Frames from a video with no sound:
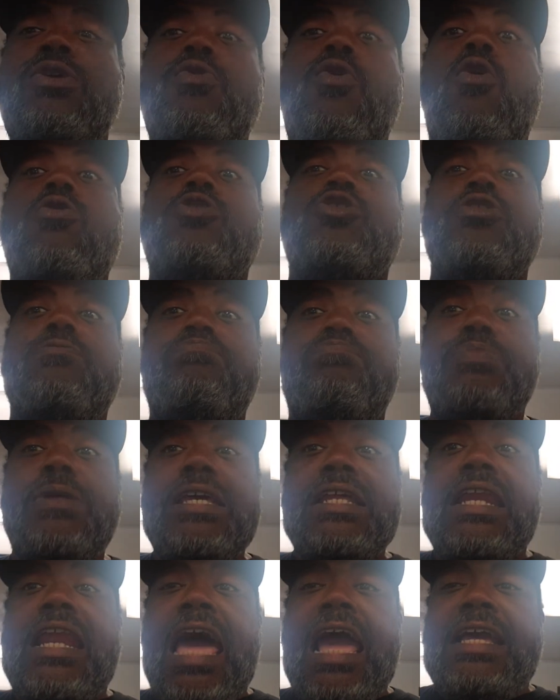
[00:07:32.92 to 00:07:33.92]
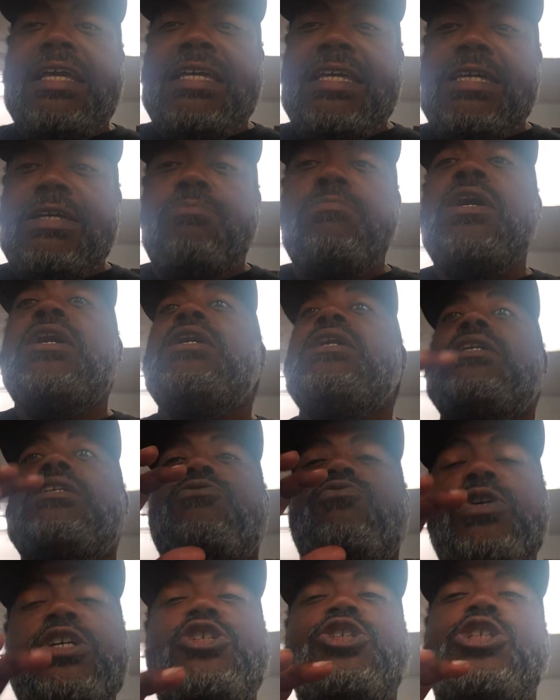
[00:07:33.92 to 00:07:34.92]
want to be like him,
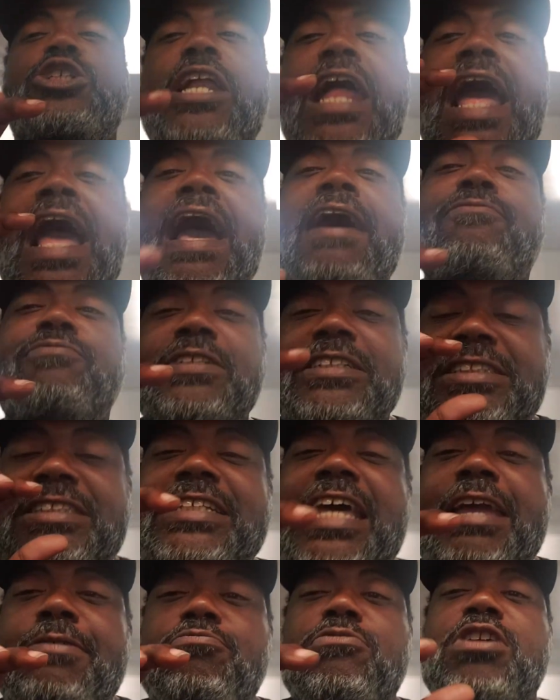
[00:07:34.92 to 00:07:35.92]
we should have the same